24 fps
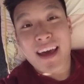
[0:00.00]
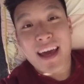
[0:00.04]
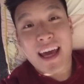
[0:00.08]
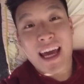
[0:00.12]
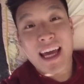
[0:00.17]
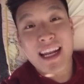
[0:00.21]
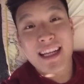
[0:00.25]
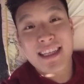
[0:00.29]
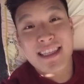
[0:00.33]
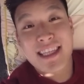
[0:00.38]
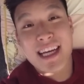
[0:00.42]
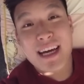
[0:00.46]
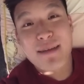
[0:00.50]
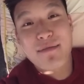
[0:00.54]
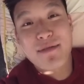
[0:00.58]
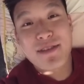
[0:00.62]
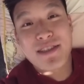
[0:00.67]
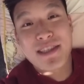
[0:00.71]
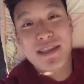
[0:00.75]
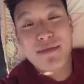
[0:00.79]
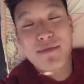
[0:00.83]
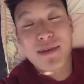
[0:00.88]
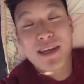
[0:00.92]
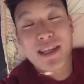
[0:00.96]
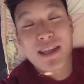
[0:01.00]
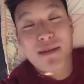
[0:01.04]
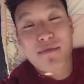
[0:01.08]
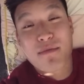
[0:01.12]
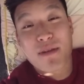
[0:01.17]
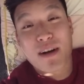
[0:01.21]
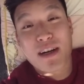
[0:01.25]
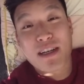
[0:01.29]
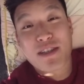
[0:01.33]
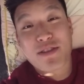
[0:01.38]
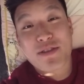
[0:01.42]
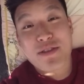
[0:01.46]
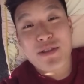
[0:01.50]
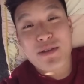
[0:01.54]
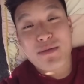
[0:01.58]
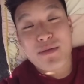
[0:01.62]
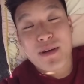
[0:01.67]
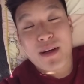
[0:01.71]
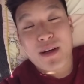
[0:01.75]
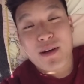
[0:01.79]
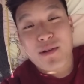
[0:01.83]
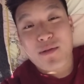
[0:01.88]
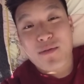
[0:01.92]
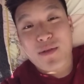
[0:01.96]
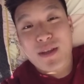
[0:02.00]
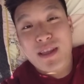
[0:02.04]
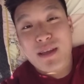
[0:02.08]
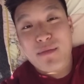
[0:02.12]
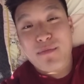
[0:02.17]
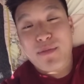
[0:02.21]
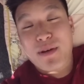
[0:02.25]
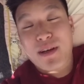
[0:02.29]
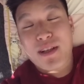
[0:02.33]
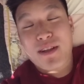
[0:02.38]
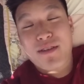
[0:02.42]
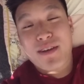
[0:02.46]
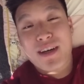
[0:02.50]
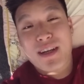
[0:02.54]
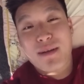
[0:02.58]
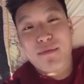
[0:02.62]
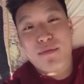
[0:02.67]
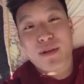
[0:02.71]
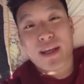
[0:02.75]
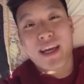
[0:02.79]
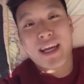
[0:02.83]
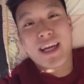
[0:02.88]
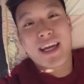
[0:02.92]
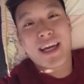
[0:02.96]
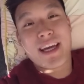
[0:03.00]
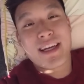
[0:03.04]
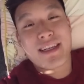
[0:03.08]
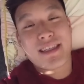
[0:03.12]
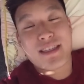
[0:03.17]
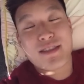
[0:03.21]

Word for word: Anytime you see me in the merch room with a pillow and a blanket,